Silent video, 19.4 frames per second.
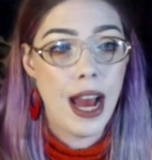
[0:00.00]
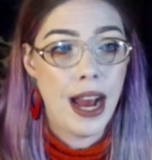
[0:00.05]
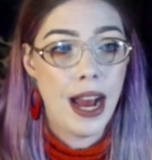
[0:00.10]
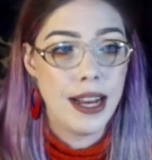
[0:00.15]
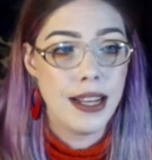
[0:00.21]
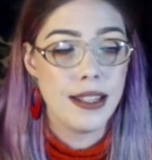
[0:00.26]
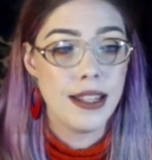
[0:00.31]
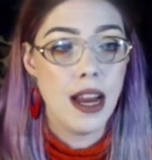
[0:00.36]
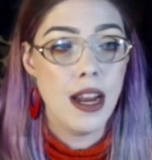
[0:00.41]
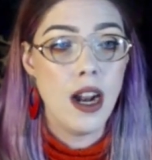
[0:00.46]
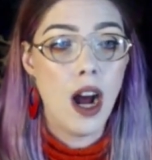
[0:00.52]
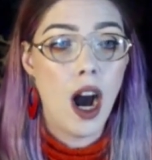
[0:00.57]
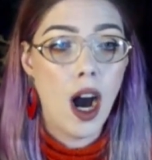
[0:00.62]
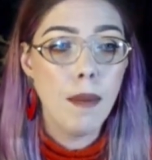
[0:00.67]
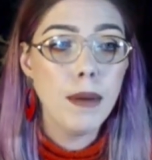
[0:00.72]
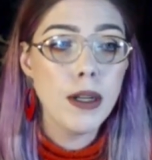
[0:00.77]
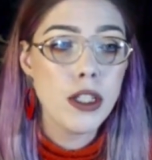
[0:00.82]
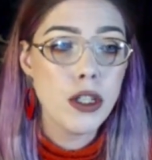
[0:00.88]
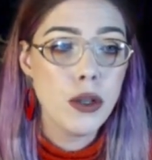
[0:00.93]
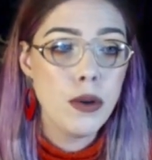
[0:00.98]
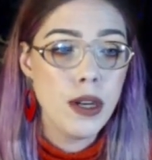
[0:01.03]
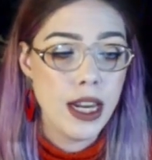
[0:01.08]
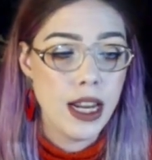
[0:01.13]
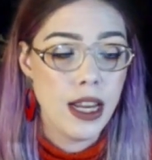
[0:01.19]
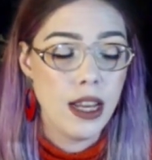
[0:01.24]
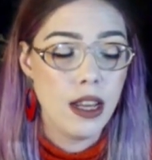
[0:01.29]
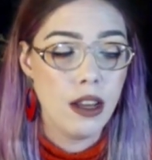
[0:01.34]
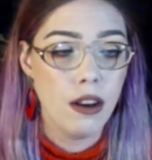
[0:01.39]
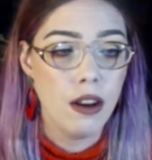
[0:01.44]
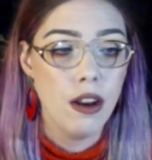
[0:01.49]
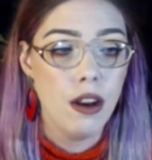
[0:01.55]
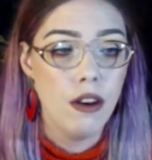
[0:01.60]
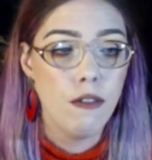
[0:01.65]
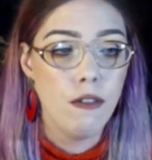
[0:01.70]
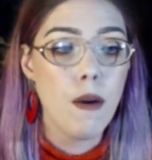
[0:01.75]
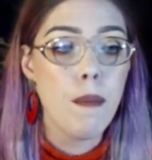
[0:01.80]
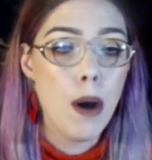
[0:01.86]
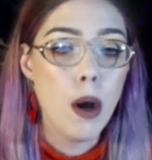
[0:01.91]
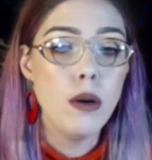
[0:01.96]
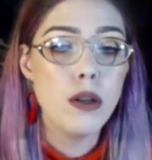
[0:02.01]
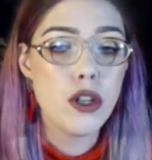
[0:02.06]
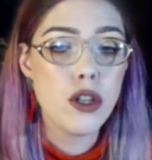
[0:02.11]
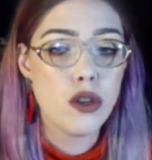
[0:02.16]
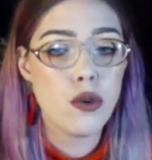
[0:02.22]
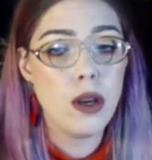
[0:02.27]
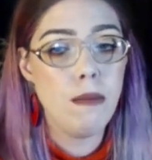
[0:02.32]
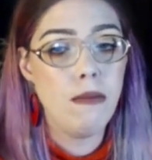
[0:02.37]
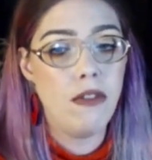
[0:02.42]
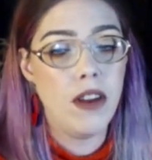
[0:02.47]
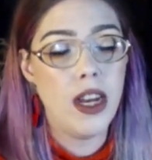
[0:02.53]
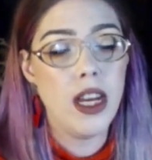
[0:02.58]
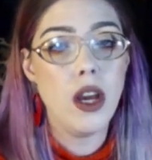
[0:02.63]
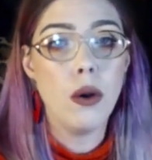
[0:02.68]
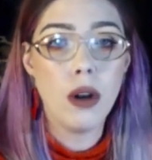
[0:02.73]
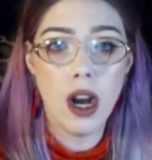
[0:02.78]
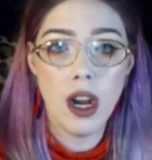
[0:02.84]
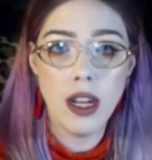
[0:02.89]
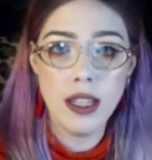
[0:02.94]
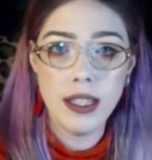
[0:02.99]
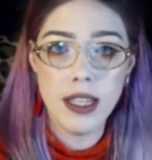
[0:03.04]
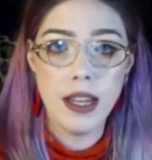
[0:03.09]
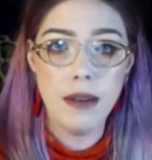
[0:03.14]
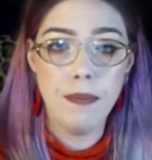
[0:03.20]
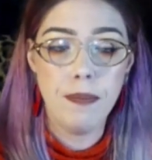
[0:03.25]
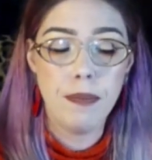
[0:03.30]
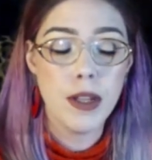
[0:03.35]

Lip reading: as an opportunity for post-stream video content.